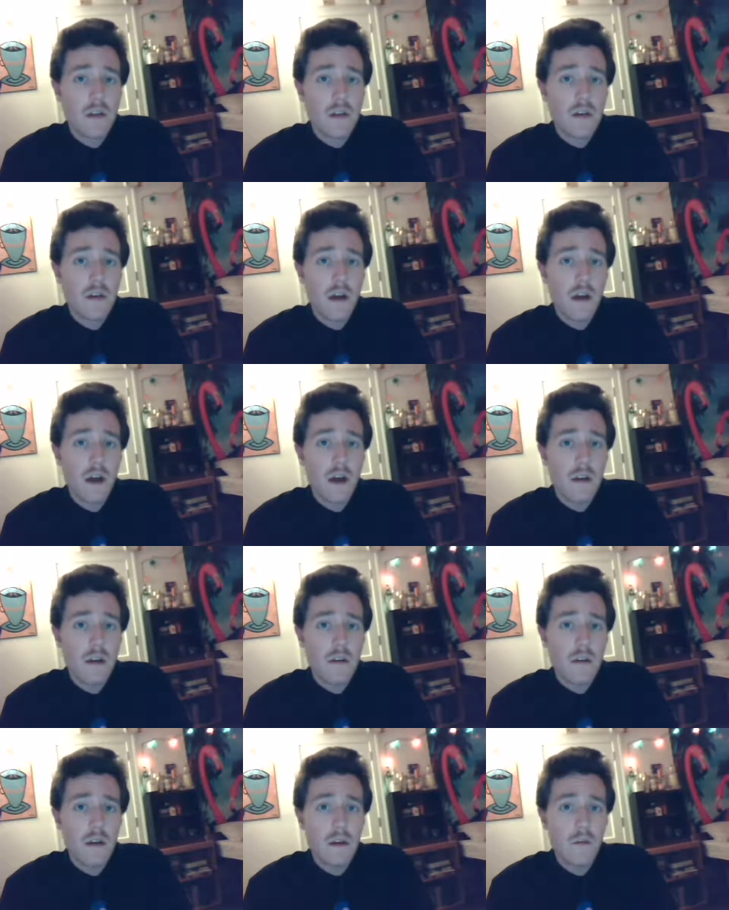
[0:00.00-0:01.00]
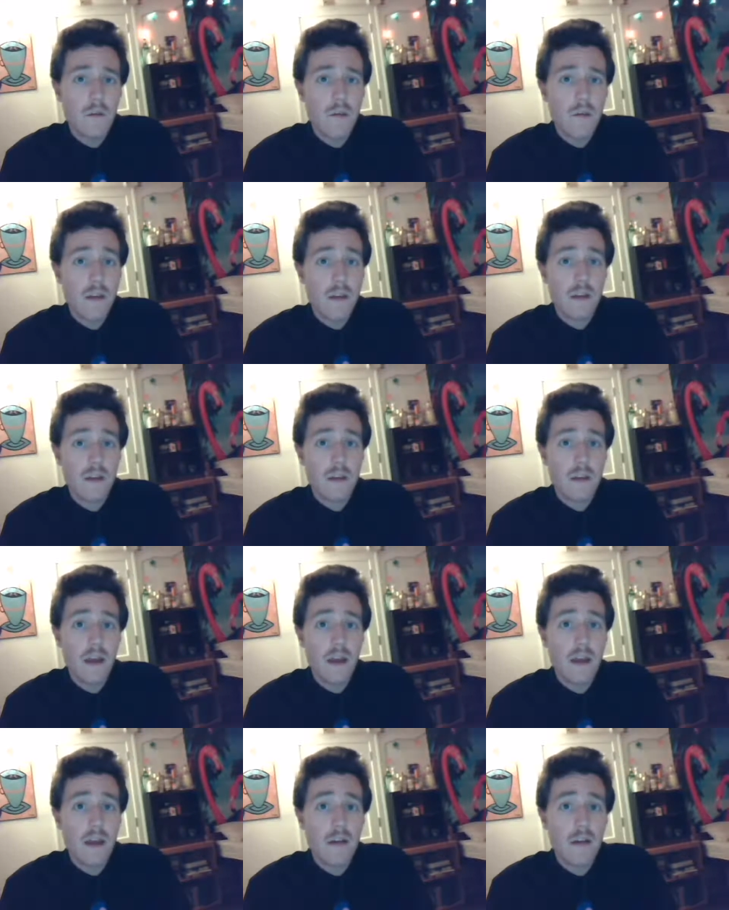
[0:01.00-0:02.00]
and not
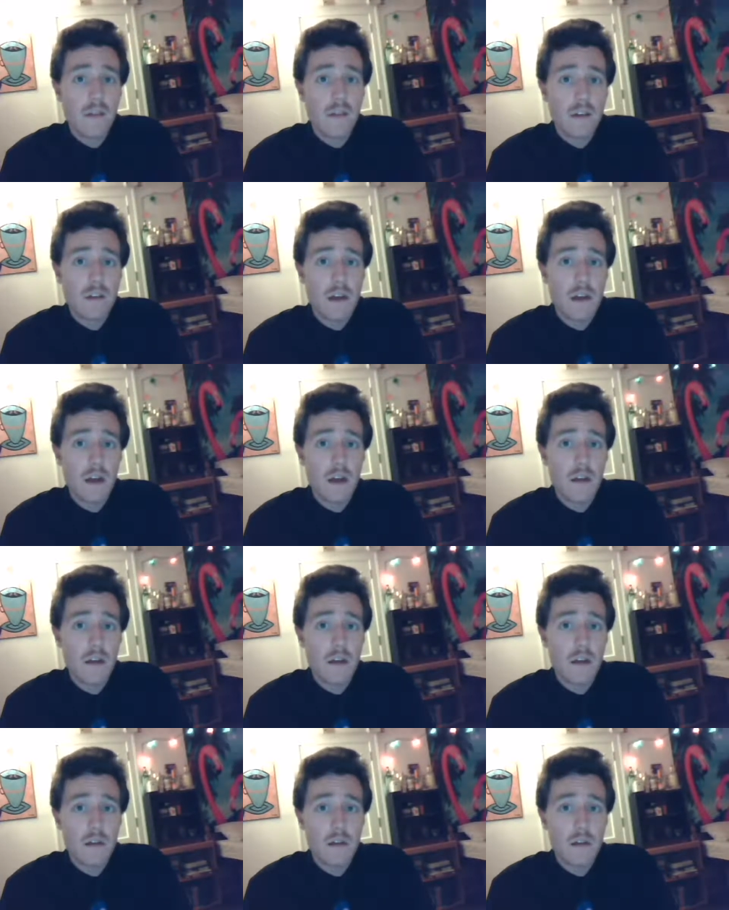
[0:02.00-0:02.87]
wasting 8 hours a day